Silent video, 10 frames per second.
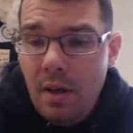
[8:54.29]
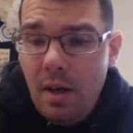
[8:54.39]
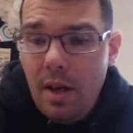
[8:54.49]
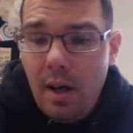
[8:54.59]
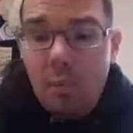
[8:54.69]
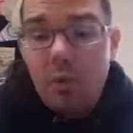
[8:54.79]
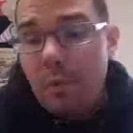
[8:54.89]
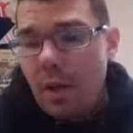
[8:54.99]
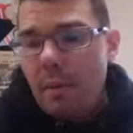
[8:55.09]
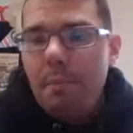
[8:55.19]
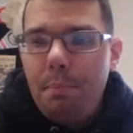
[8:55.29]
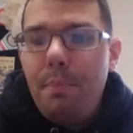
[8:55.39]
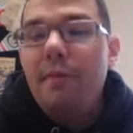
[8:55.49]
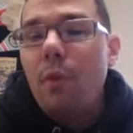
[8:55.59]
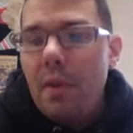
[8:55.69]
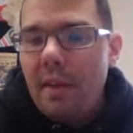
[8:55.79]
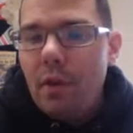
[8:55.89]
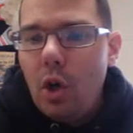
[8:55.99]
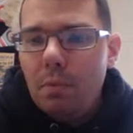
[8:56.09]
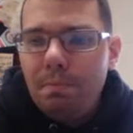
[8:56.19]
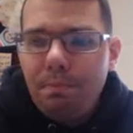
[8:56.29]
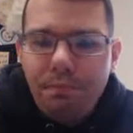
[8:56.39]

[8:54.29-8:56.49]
I'm sorry, before they vote.